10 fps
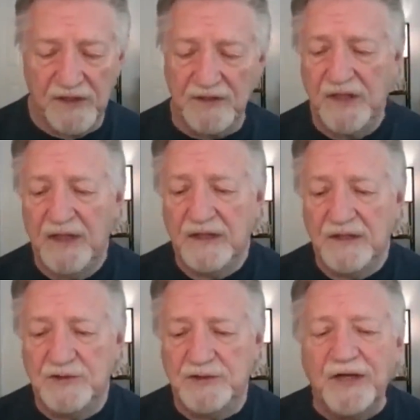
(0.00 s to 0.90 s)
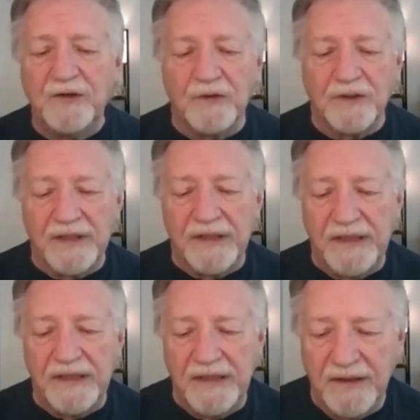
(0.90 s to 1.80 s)
generally
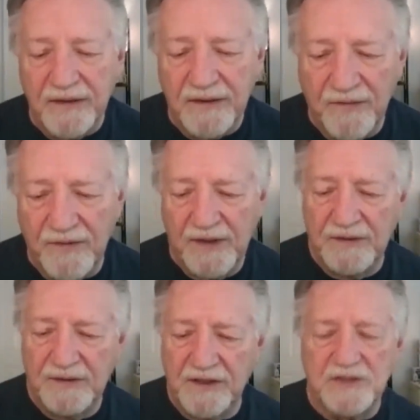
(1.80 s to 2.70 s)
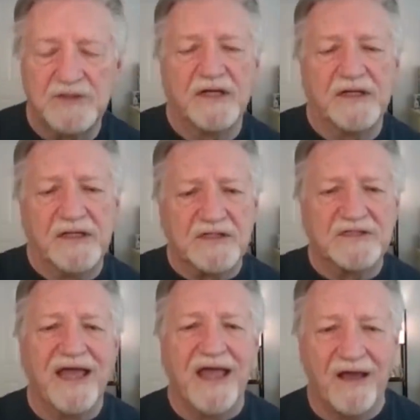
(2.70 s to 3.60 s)
the disc jockey
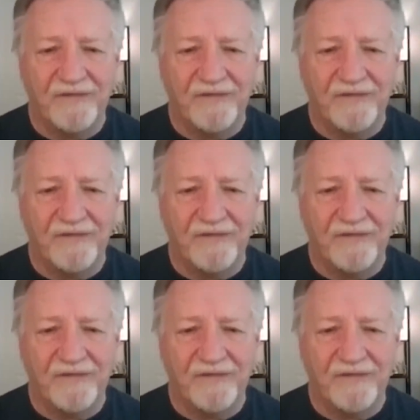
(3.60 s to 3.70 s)
staff,